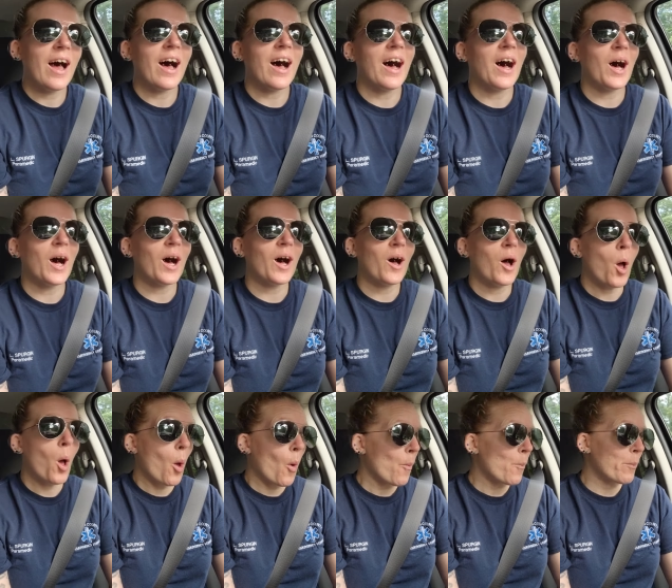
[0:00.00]
uh,
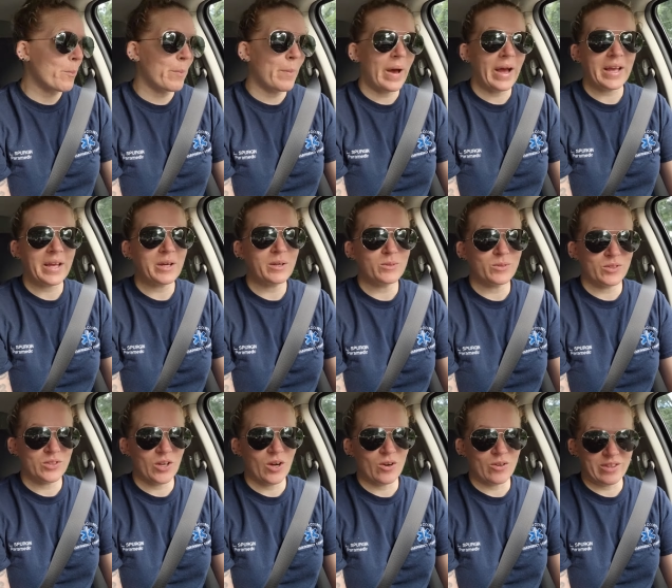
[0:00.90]
my
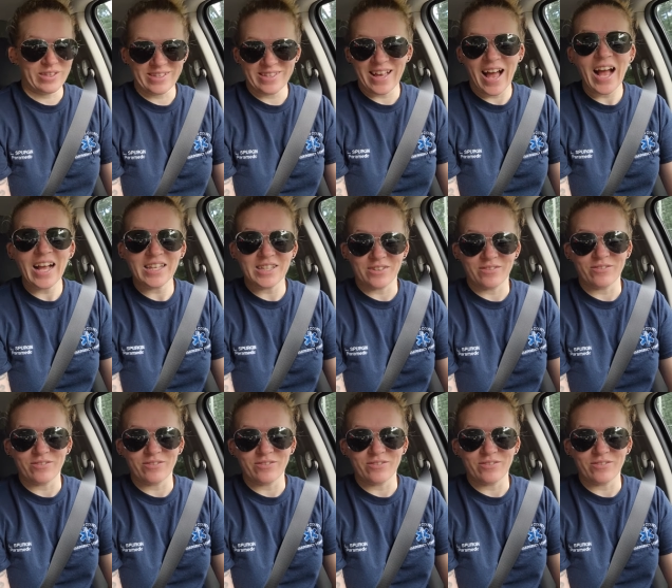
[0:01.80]
goats are the size